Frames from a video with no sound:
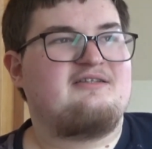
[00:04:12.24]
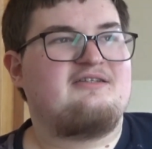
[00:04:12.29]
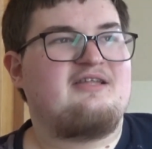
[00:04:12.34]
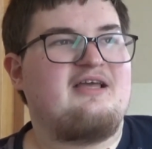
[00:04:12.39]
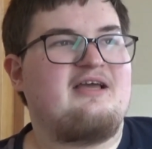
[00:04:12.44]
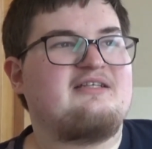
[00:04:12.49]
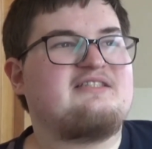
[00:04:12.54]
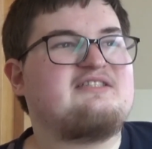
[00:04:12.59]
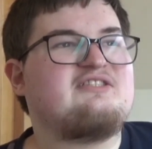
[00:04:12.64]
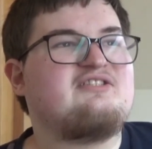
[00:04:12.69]

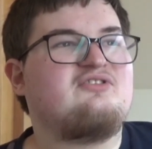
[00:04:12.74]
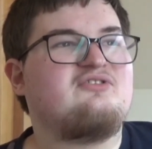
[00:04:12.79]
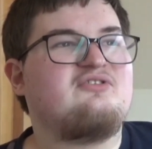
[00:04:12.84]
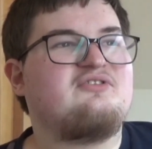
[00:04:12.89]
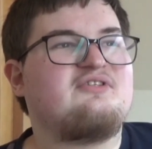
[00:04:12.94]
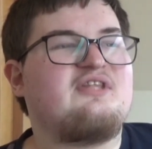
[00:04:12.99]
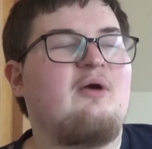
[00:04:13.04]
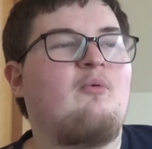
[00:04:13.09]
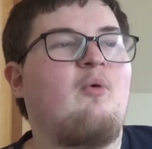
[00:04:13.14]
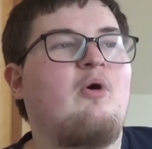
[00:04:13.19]

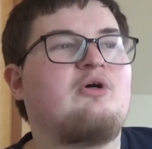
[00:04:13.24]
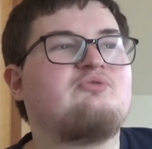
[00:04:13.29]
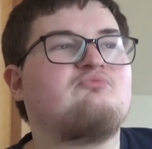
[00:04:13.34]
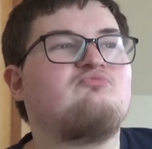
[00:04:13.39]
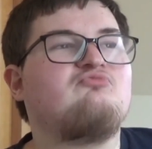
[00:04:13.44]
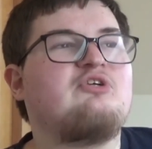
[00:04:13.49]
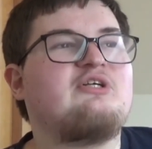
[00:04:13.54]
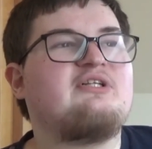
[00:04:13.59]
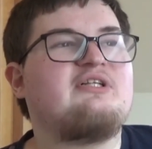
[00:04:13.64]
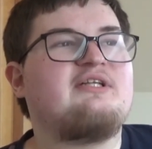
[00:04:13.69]
There
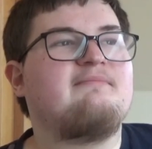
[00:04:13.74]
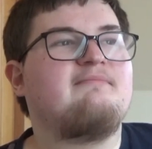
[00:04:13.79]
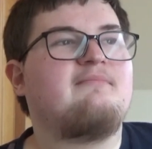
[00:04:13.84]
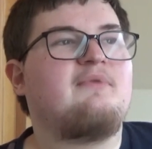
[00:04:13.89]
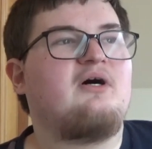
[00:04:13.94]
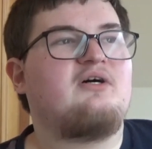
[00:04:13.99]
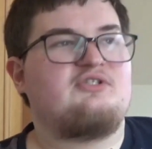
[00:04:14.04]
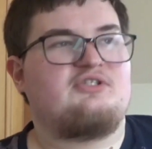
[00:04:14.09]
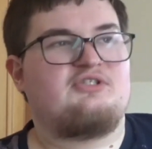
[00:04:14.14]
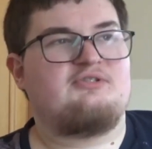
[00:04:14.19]
wasn't really
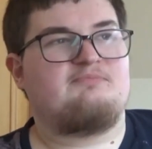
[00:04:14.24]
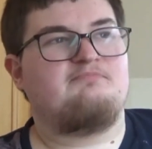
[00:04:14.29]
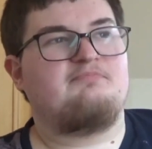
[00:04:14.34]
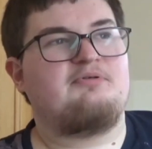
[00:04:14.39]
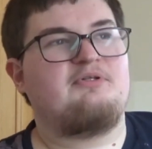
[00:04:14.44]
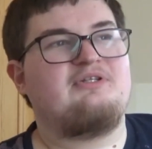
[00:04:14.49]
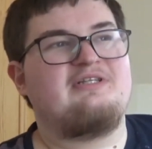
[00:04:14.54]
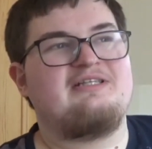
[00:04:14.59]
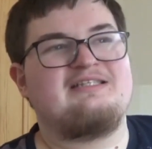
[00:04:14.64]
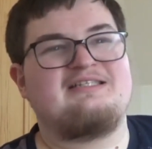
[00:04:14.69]
much
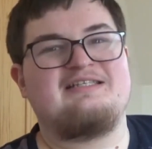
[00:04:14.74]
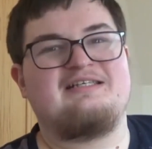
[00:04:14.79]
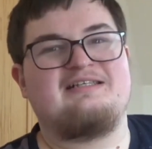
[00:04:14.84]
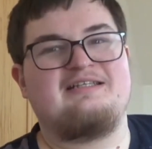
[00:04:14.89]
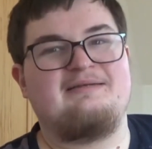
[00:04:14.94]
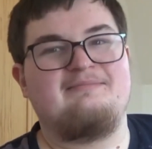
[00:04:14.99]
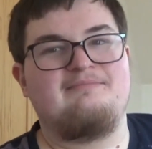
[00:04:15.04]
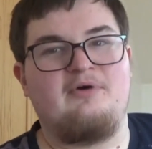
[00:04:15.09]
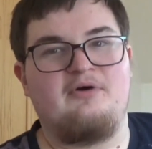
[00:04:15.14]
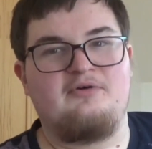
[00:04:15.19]

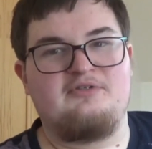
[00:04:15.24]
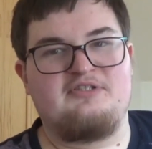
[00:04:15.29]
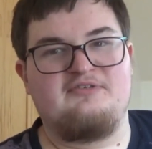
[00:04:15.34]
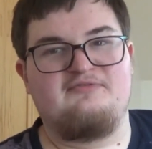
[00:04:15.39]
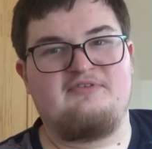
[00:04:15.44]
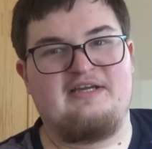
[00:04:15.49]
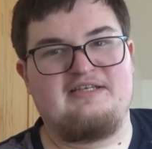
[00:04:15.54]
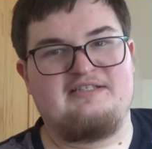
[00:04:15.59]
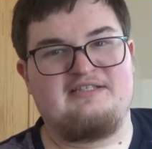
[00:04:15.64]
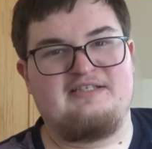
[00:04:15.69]
politically
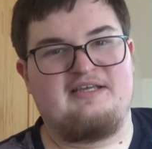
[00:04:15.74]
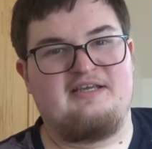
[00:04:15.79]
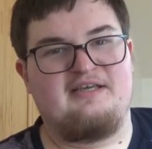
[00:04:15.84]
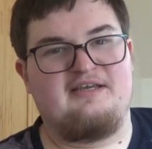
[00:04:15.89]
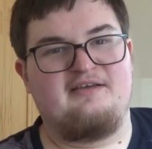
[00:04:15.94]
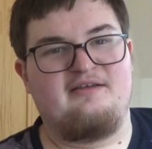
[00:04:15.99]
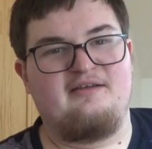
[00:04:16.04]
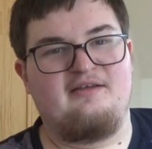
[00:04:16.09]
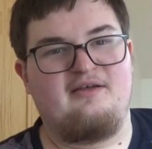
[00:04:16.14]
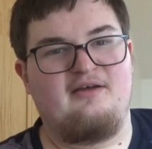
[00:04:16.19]
motivating it,
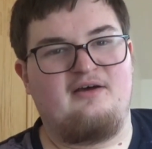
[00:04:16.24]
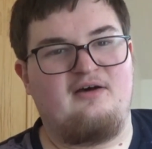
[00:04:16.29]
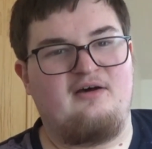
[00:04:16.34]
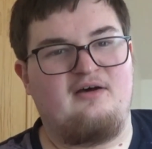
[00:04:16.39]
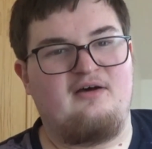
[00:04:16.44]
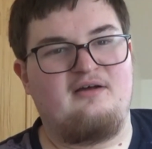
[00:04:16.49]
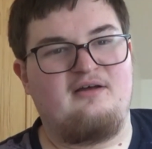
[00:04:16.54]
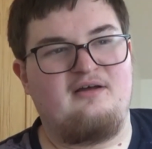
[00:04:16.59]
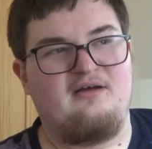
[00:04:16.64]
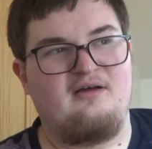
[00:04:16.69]

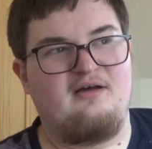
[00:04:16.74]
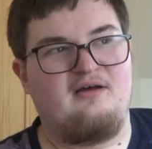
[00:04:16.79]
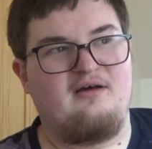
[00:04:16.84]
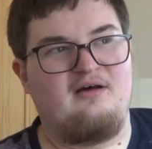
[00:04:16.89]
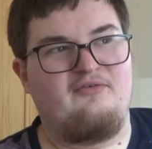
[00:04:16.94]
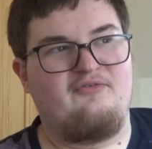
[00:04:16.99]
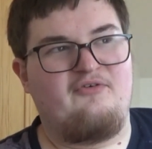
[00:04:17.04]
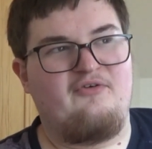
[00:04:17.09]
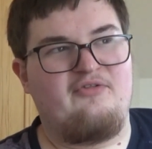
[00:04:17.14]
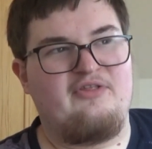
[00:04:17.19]

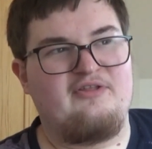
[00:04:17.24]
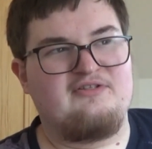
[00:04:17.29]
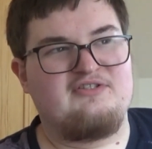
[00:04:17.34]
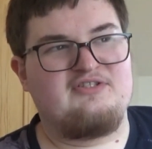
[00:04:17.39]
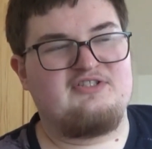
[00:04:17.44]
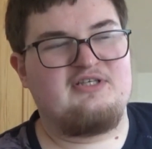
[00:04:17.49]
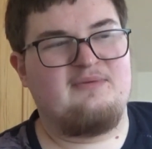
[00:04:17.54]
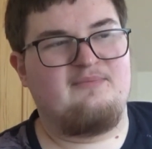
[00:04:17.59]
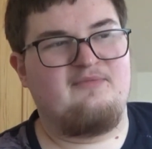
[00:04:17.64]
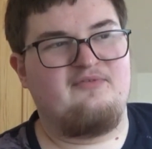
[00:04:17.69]
other than
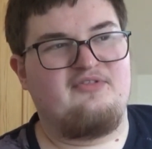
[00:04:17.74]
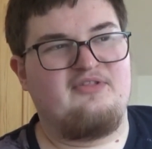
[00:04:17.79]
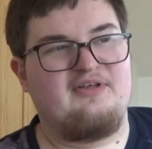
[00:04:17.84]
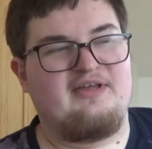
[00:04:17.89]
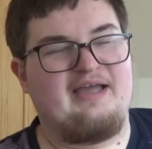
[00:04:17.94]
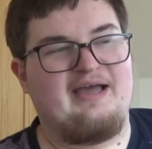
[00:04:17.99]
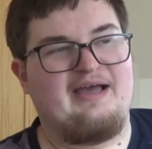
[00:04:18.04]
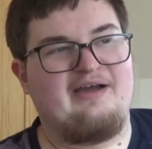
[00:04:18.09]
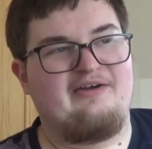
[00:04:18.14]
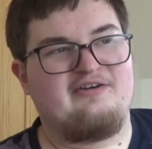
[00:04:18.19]
some of the
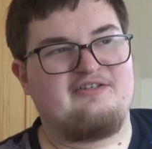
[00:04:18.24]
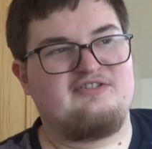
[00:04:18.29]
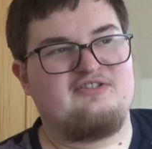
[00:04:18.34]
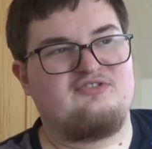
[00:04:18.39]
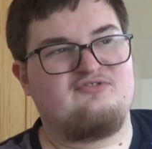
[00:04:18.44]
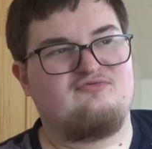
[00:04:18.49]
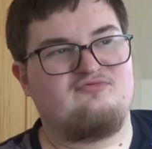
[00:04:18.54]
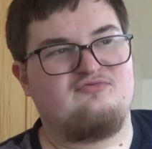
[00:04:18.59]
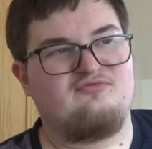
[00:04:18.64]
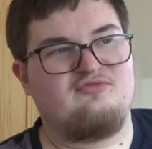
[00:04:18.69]

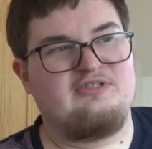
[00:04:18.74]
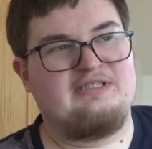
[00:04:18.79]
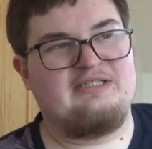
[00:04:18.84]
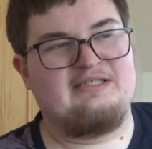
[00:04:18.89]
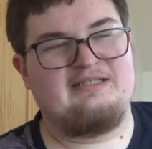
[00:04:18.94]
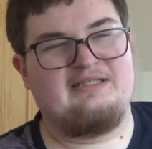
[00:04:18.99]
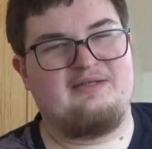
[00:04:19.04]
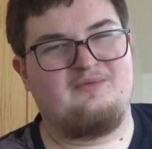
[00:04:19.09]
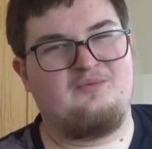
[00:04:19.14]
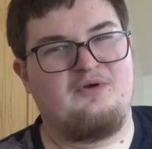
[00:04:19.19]
characters
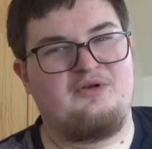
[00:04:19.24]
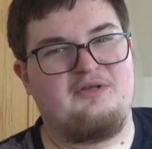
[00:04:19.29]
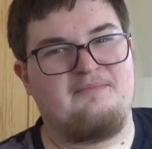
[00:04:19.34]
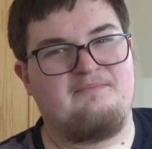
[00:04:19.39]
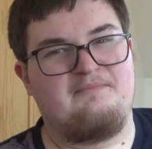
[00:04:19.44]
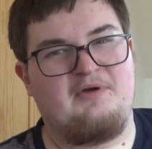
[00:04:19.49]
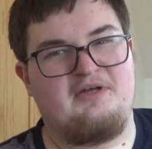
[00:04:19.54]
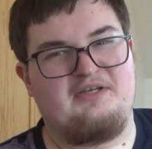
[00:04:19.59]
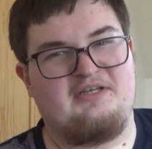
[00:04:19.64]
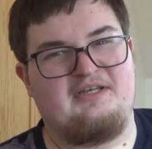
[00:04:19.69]
really
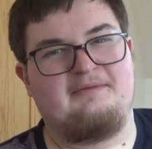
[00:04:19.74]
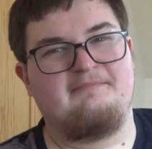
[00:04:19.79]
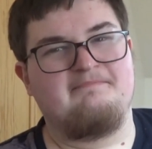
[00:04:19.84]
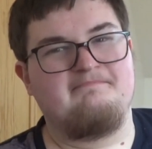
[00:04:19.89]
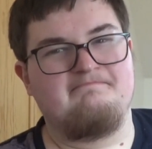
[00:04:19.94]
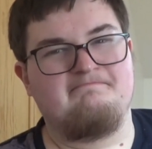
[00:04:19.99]
wanted money.